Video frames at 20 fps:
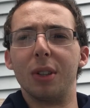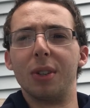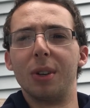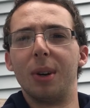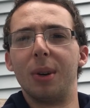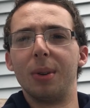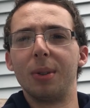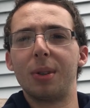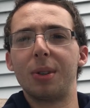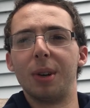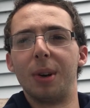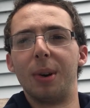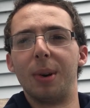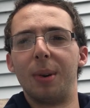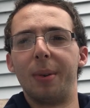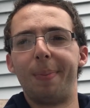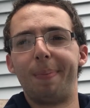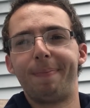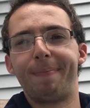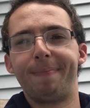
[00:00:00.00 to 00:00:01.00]
zone, so
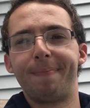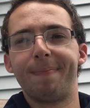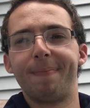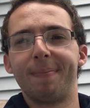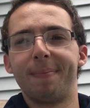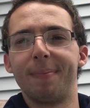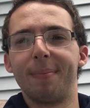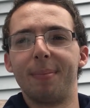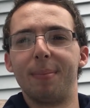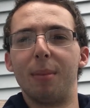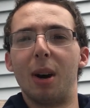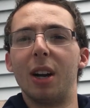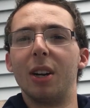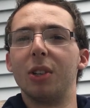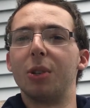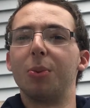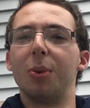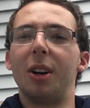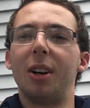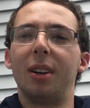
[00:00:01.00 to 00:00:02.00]
might
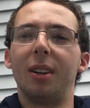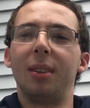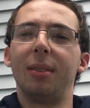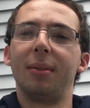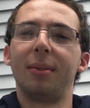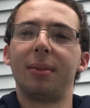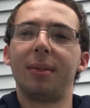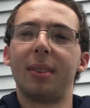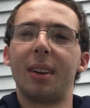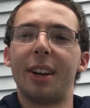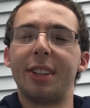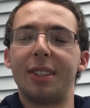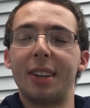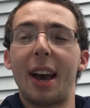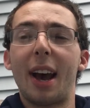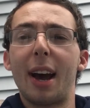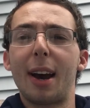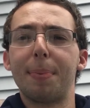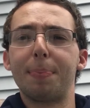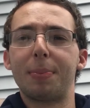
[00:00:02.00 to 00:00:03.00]
as well
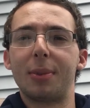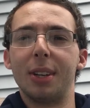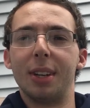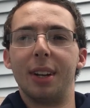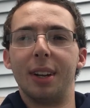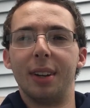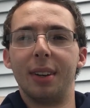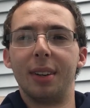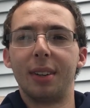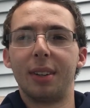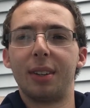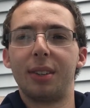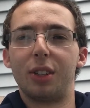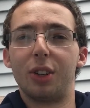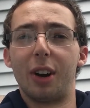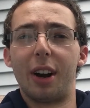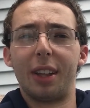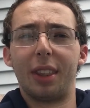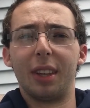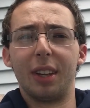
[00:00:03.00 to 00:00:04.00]
adapt and
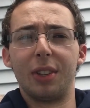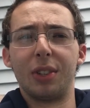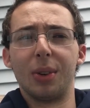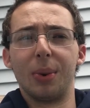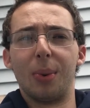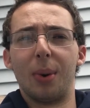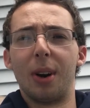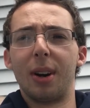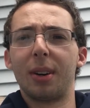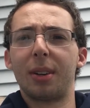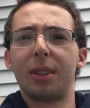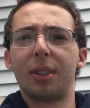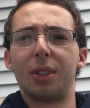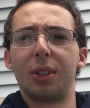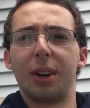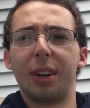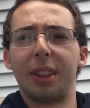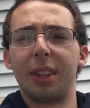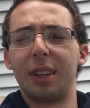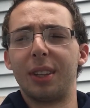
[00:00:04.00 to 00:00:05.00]
try things that work,
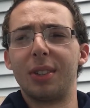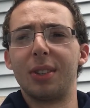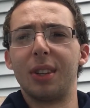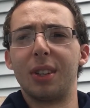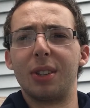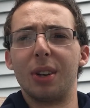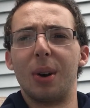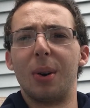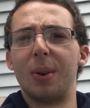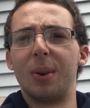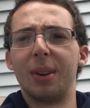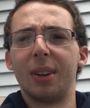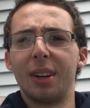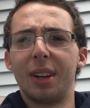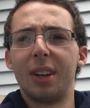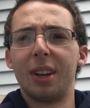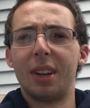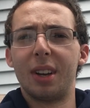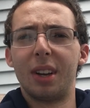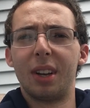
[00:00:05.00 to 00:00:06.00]
try things that don't,
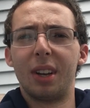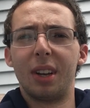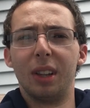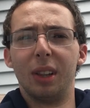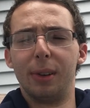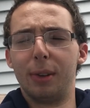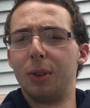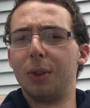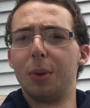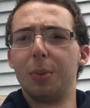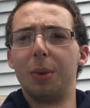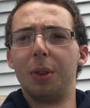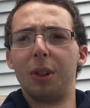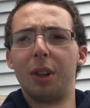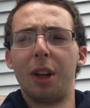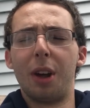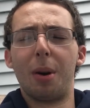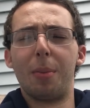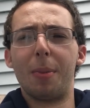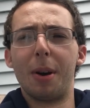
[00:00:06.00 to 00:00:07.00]
lose a
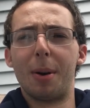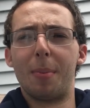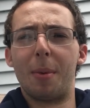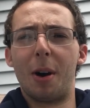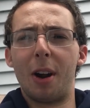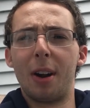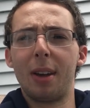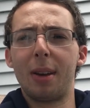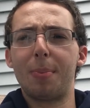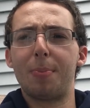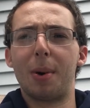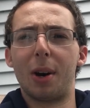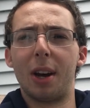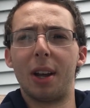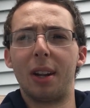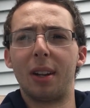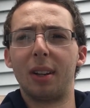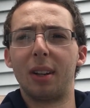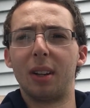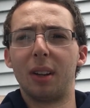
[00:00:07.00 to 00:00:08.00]
little bit of money, but
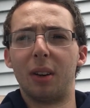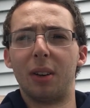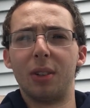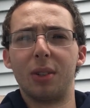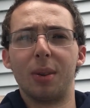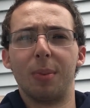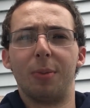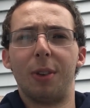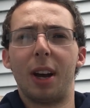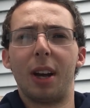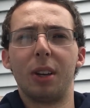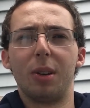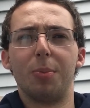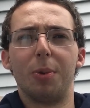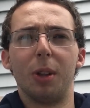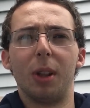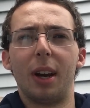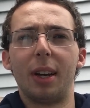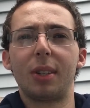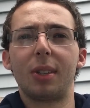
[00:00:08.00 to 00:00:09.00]
learn some
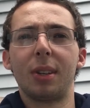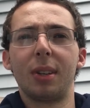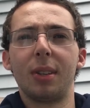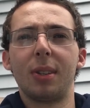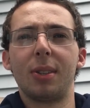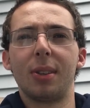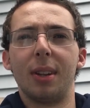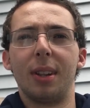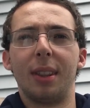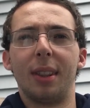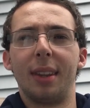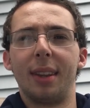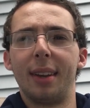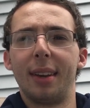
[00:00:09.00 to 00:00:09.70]
valuable lessons, and